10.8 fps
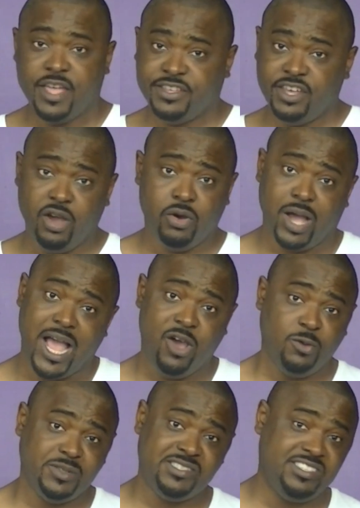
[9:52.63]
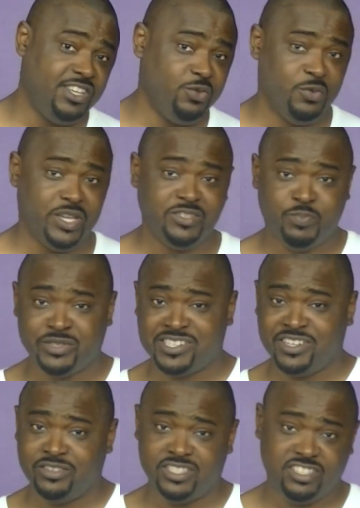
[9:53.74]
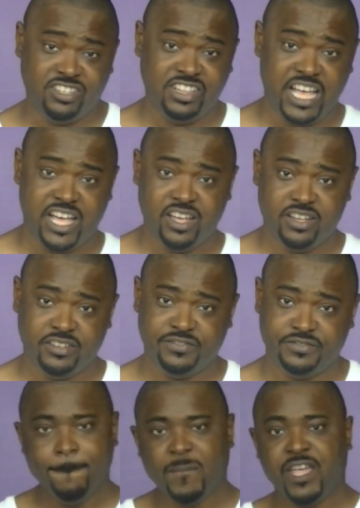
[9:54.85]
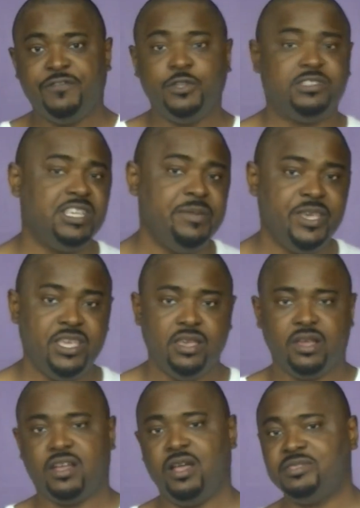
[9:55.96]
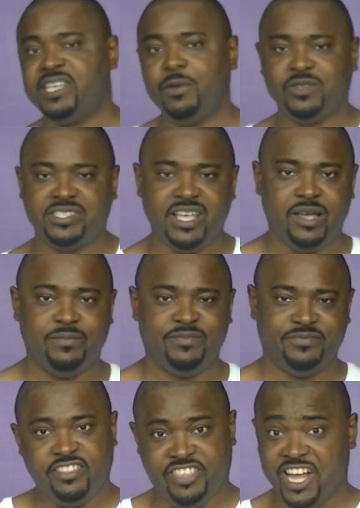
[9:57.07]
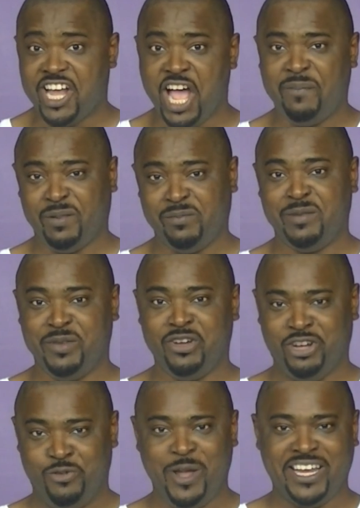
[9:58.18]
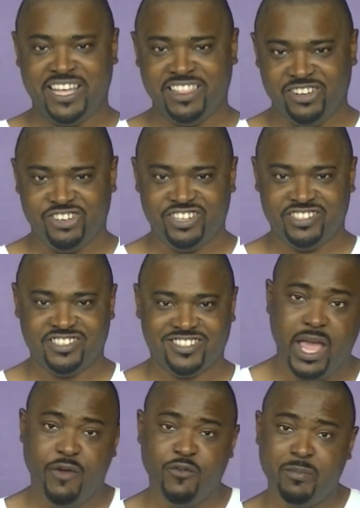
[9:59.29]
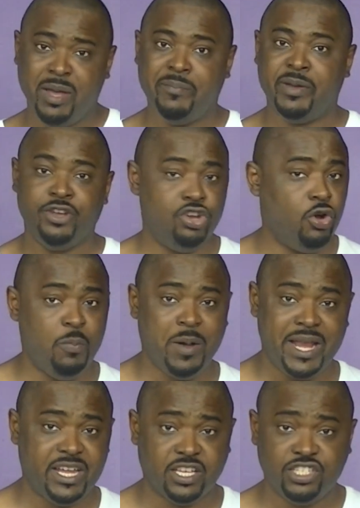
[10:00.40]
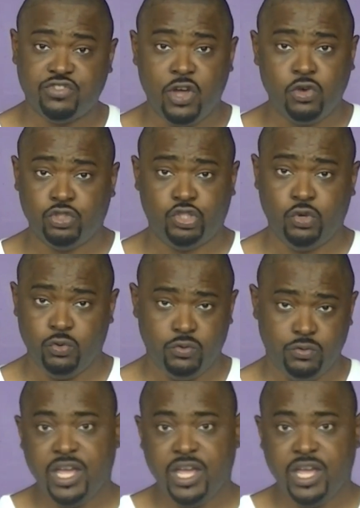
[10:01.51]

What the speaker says: Yo, I hope to see you in Brazil this July. If you see me, come say what's up. Then compliment me on the weight I lost. And remember, nobody controls you.